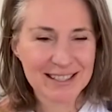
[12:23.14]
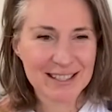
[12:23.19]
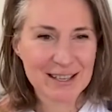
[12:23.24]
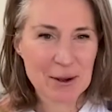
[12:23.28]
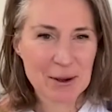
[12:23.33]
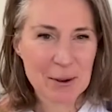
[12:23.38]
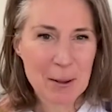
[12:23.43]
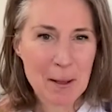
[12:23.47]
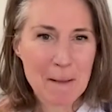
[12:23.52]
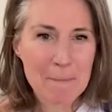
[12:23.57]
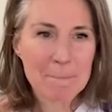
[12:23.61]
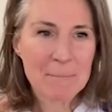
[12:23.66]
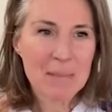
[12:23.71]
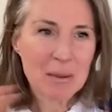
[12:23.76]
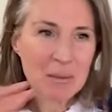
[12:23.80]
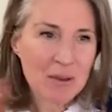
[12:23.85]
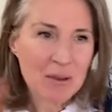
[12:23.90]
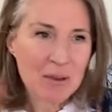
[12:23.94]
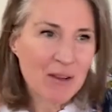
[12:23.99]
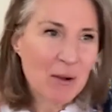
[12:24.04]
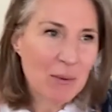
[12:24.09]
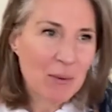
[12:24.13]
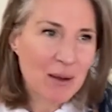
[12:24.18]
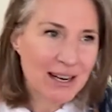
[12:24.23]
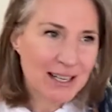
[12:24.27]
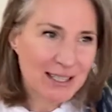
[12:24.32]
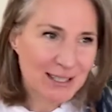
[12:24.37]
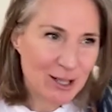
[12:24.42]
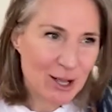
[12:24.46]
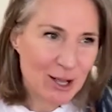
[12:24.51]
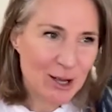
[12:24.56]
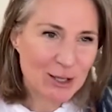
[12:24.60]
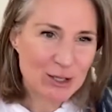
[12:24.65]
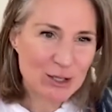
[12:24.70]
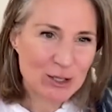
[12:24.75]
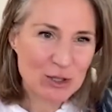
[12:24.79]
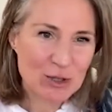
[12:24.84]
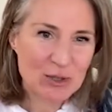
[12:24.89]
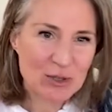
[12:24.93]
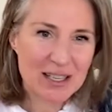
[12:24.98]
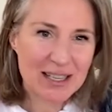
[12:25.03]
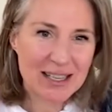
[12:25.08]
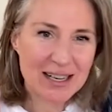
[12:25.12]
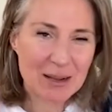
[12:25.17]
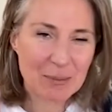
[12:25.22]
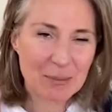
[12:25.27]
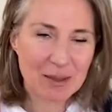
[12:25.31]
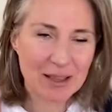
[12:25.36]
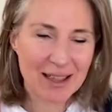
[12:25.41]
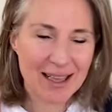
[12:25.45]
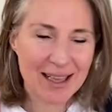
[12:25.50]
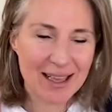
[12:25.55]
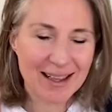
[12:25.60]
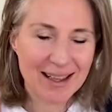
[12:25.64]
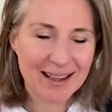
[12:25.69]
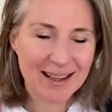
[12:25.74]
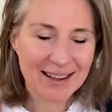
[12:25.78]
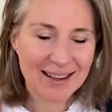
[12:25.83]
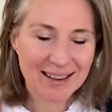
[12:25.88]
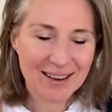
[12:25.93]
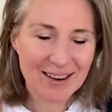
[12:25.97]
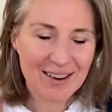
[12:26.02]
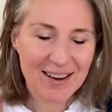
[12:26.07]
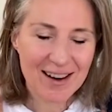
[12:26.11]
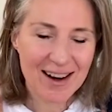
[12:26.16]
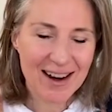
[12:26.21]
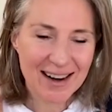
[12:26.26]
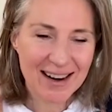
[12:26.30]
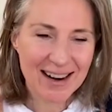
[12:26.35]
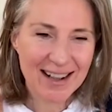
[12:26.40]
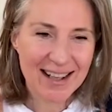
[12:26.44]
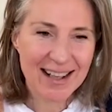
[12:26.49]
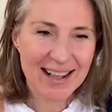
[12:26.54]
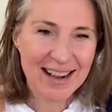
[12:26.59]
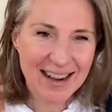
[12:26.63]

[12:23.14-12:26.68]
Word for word: you know maybe if i went as long as you did i'd be like all right i gotta,